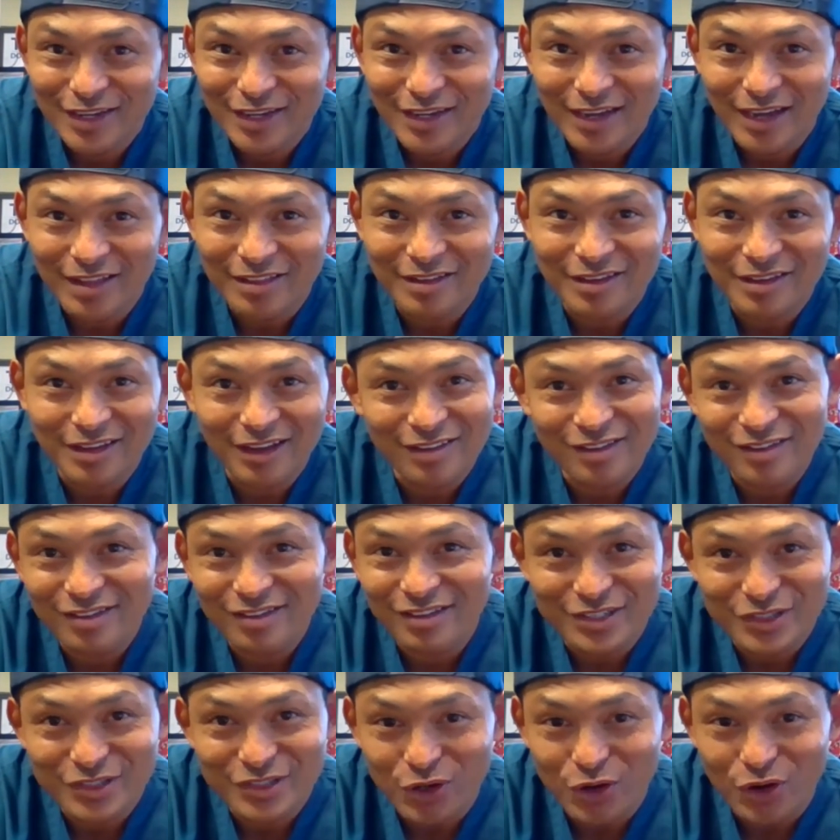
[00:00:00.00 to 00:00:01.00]
I think I think
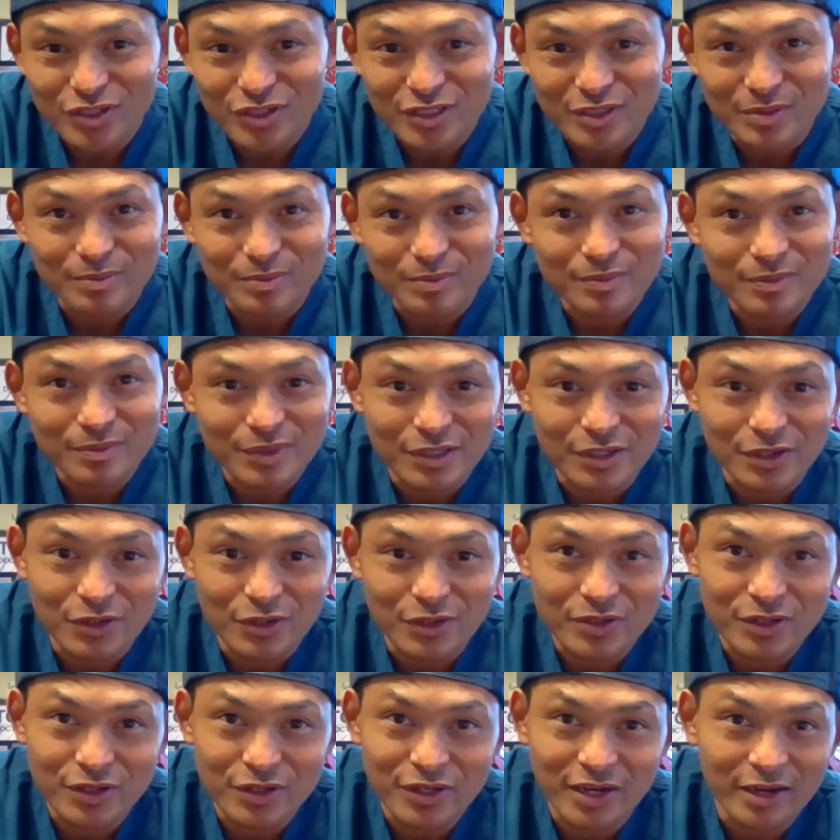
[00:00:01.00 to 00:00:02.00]
that's awesome. You know,
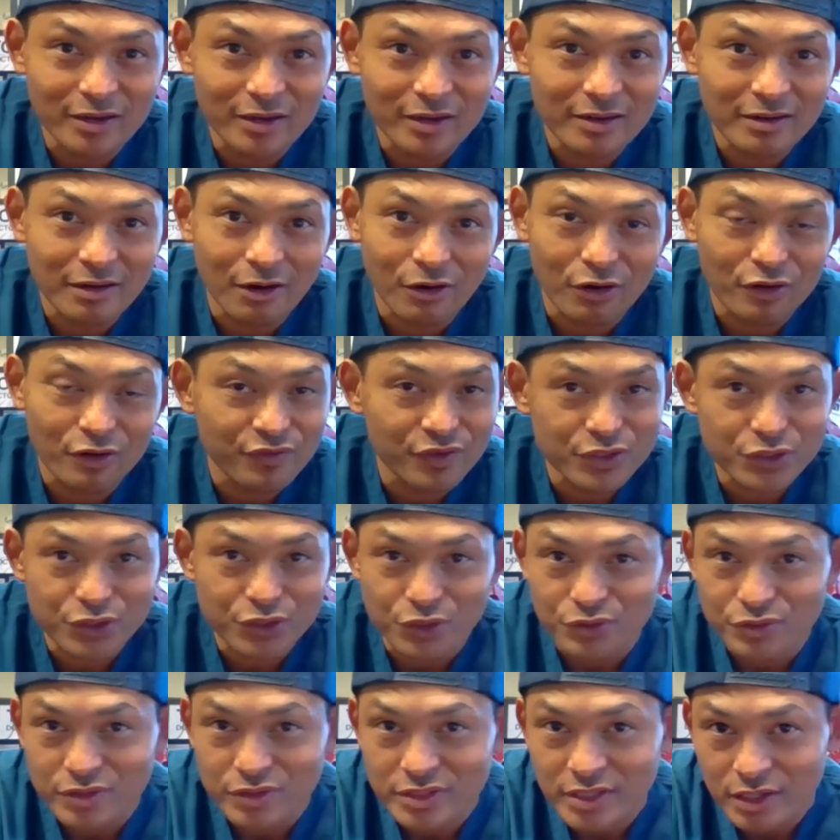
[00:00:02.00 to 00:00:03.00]
you got
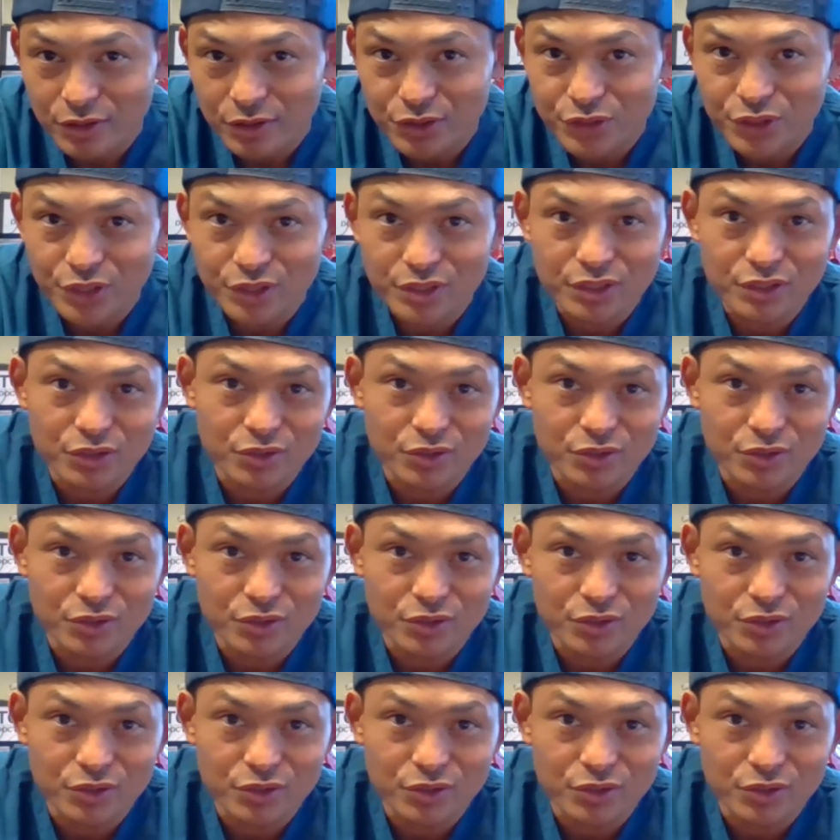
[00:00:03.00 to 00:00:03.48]
artificial intelligence,